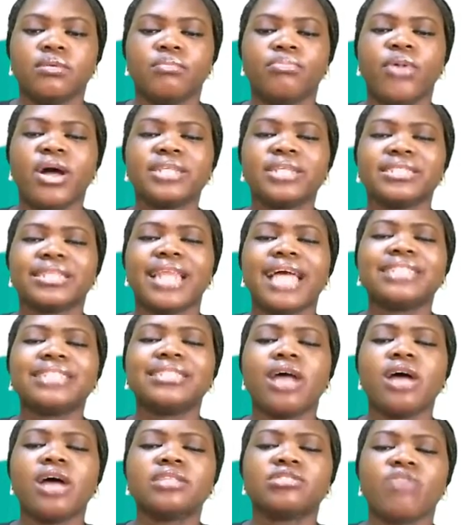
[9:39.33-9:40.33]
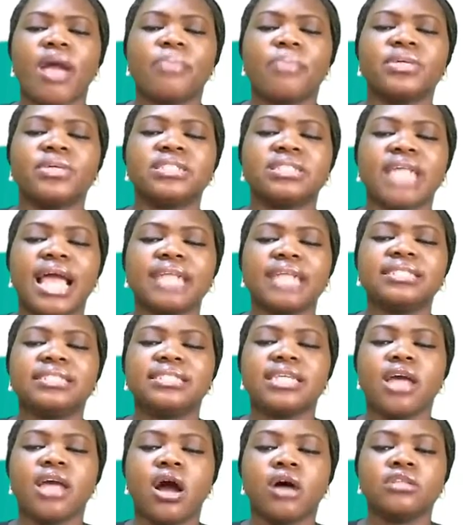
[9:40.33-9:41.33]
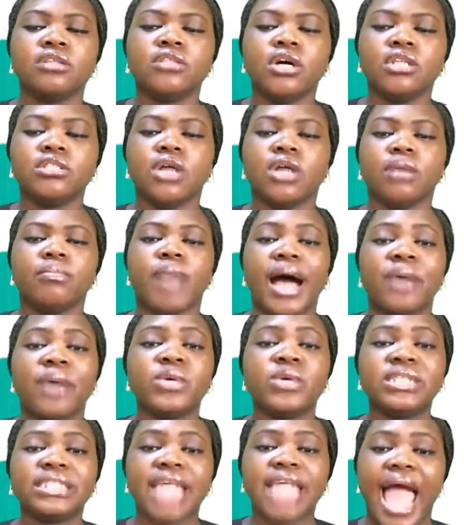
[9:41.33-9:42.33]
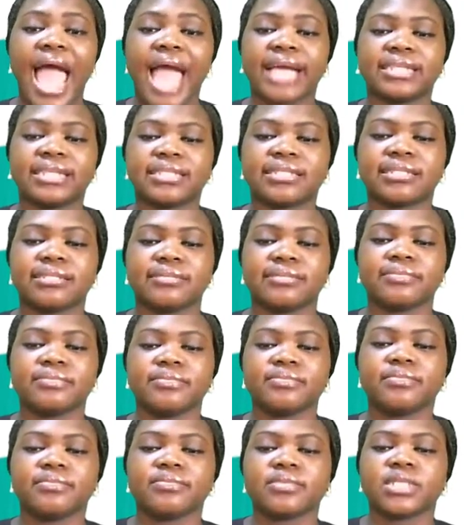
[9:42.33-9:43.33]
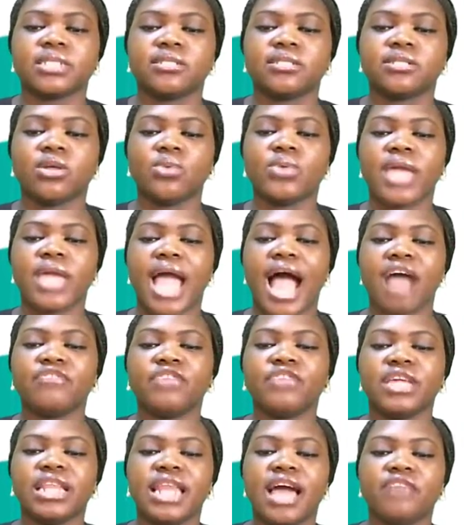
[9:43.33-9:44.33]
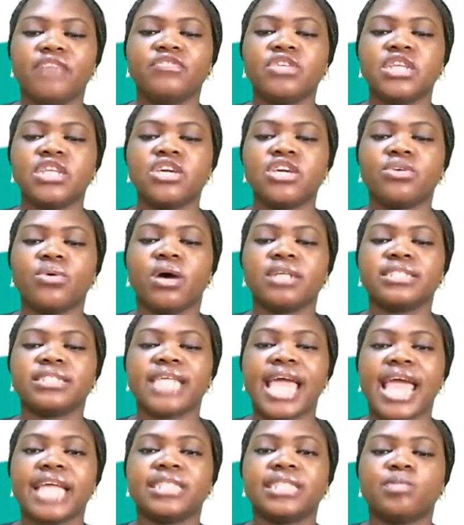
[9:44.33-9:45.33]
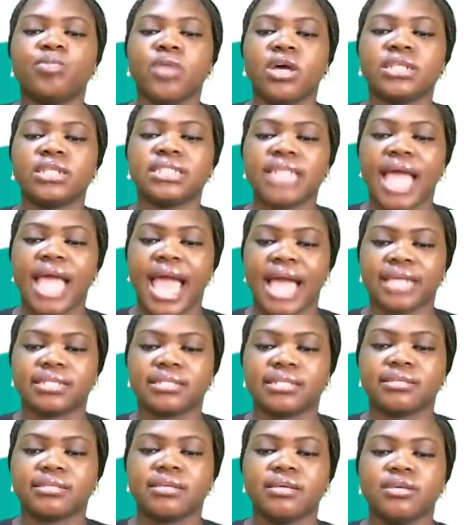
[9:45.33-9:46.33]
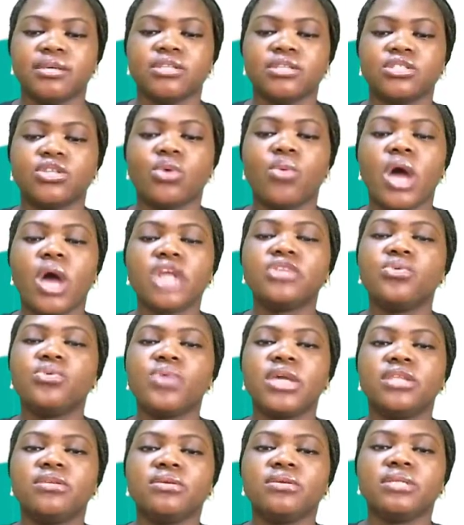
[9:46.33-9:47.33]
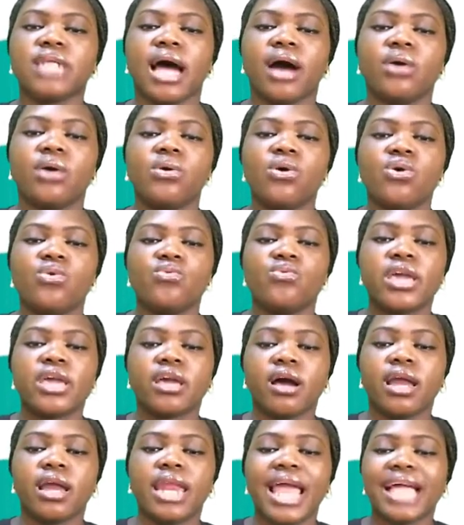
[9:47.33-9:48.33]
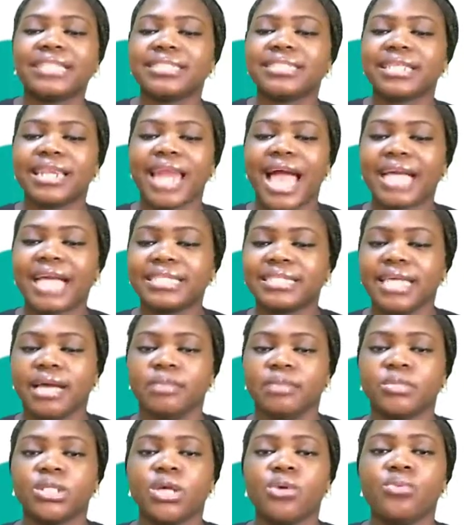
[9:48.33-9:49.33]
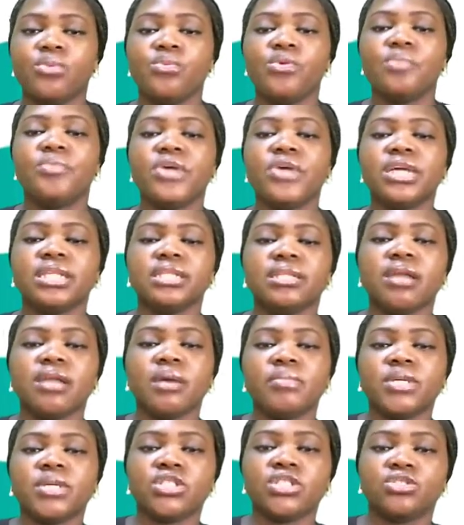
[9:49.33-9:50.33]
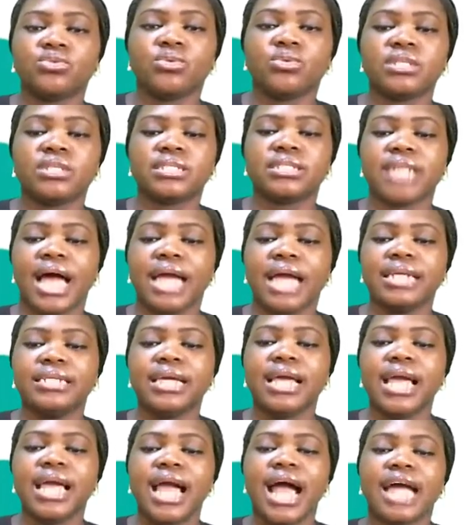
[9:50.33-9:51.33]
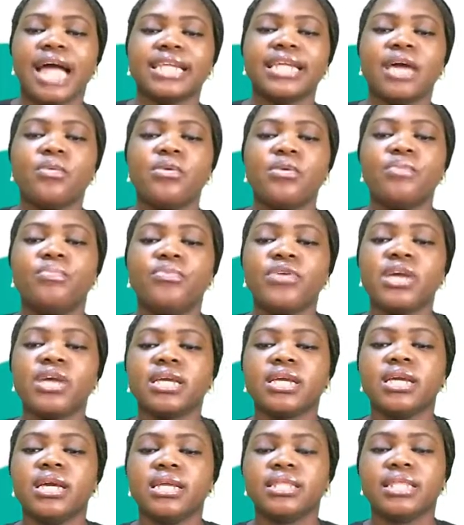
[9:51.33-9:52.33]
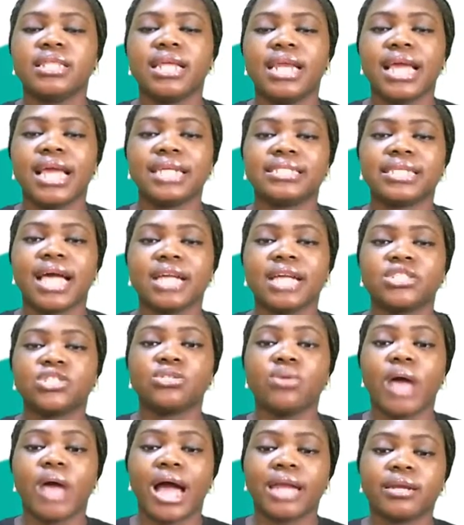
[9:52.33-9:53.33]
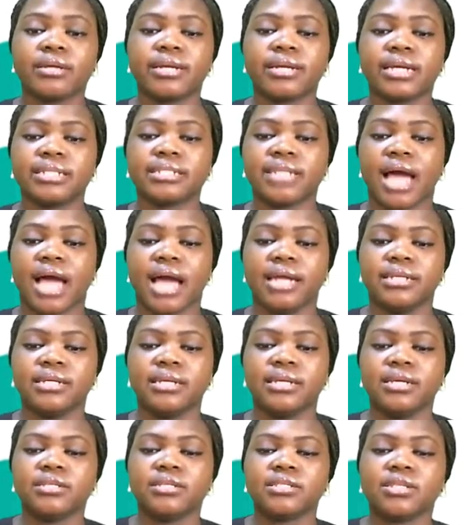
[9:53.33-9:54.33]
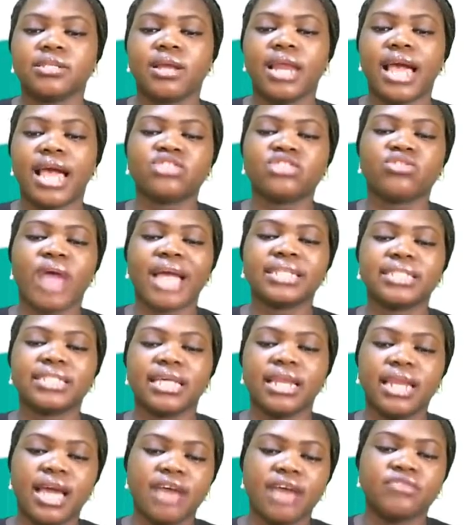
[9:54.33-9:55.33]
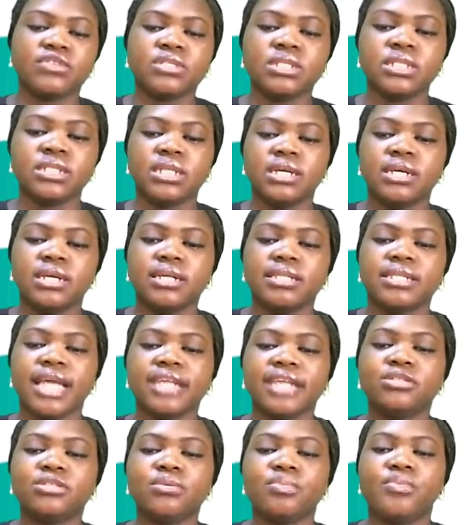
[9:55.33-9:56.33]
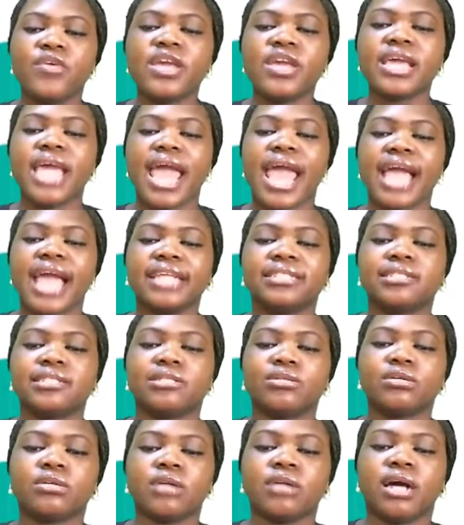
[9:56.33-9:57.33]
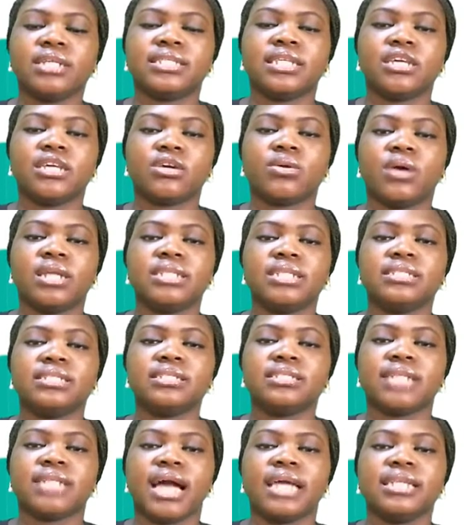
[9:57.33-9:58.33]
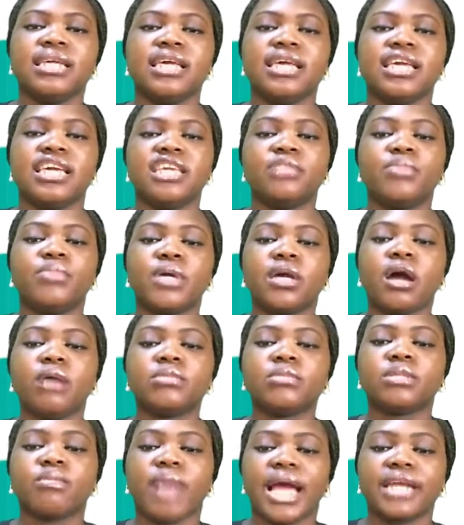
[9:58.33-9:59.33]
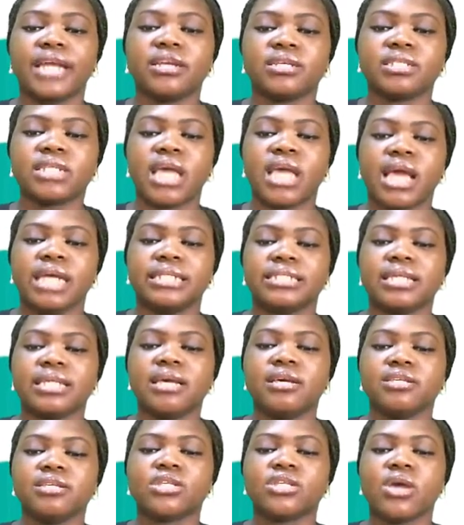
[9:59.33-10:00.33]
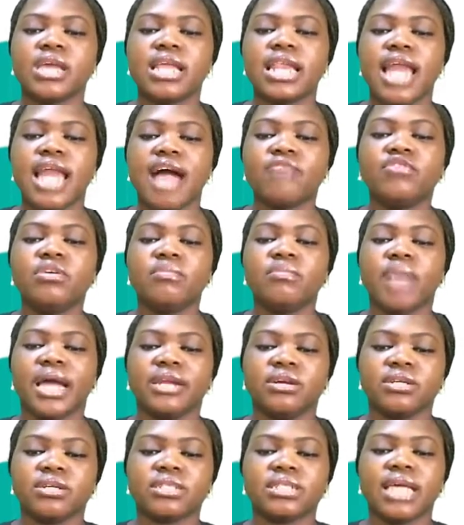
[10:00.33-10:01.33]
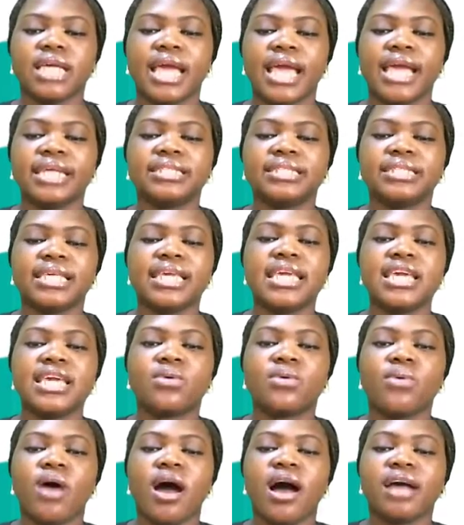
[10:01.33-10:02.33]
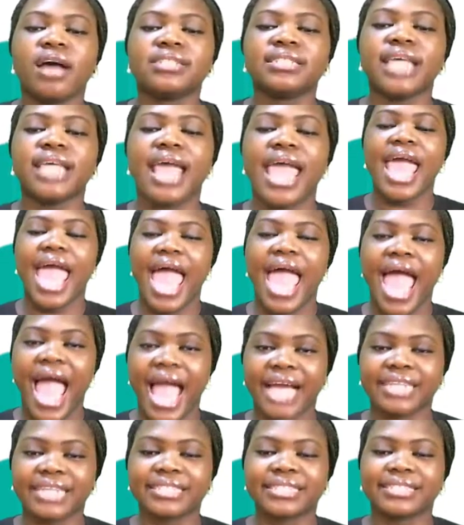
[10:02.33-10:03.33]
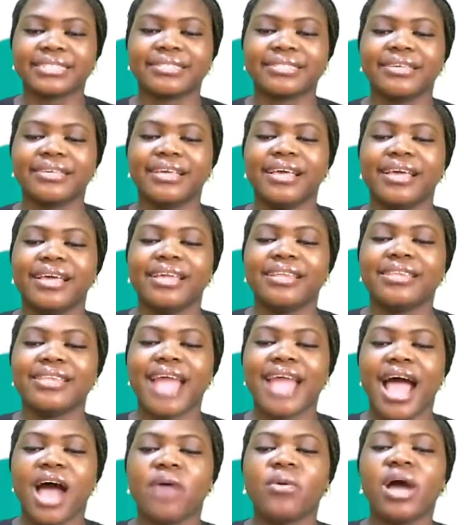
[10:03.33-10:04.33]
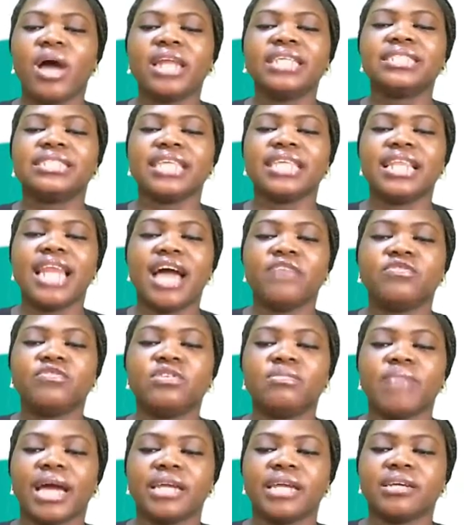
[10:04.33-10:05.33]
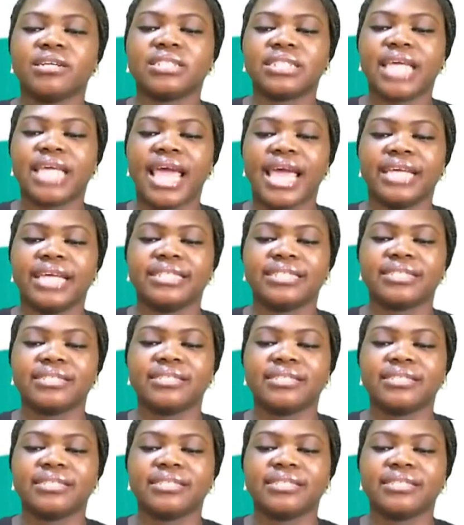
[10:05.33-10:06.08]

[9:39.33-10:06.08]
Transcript: But let us represent the unknown number with X. So we have 11 equals 8 plus X. So what do now? We collect like terms. We bring the numbers to one side and then we bring the letter to another side. So let's write 11. Then to bring 8 to cross the equality sign, it becomes minus 8. So 11 minus 8 equals x. Now, what is 11 minus 8?